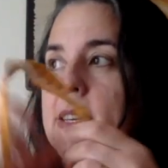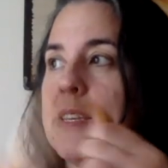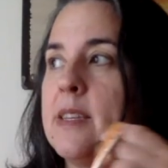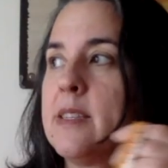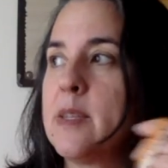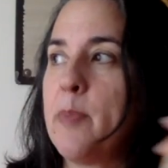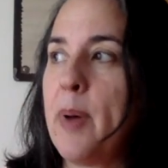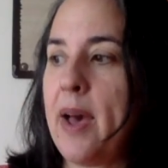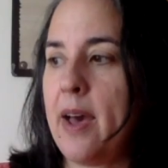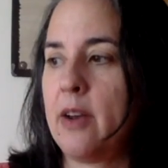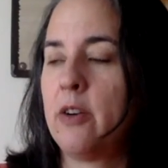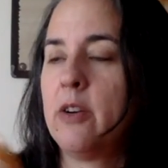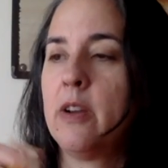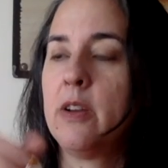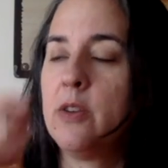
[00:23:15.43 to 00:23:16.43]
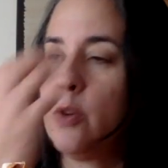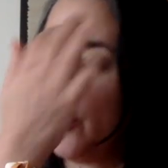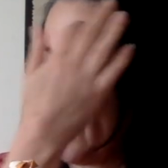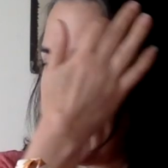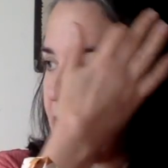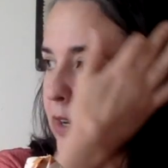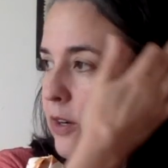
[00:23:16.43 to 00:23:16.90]
is a pattern, a new
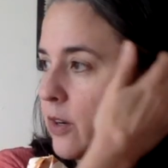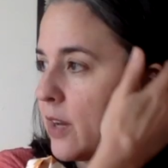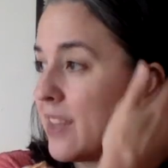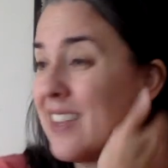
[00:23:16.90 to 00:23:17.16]
pattern.